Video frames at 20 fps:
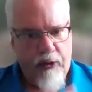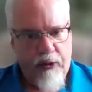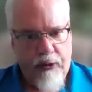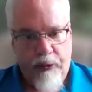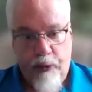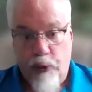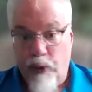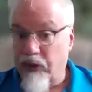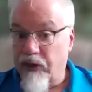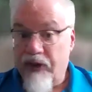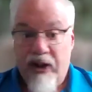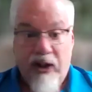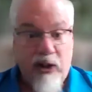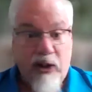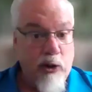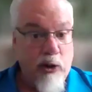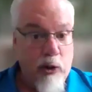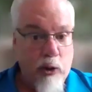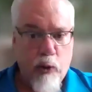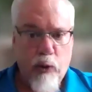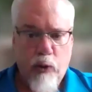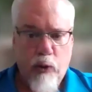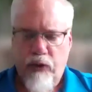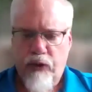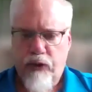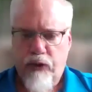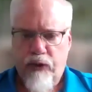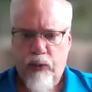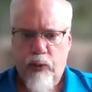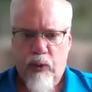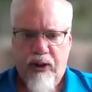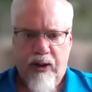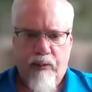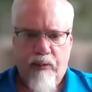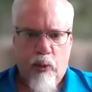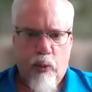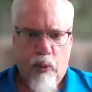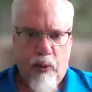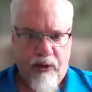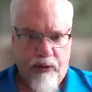Students can use
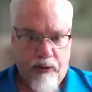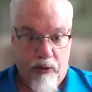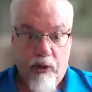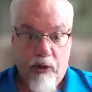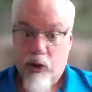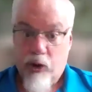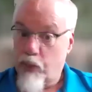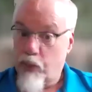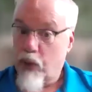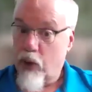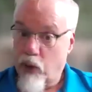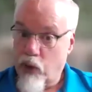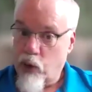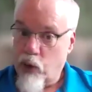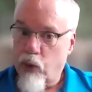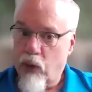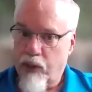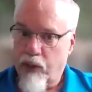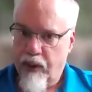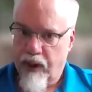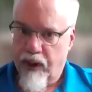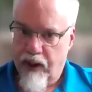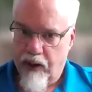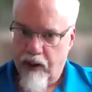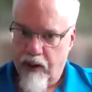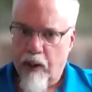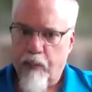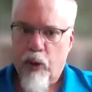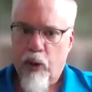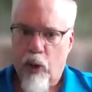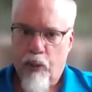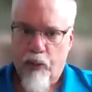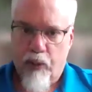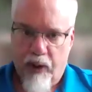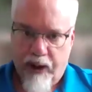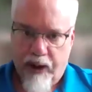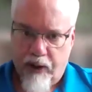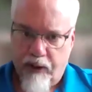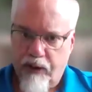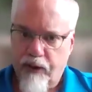whatever research approach would be
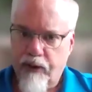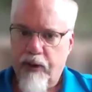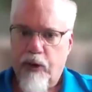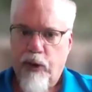appropriate,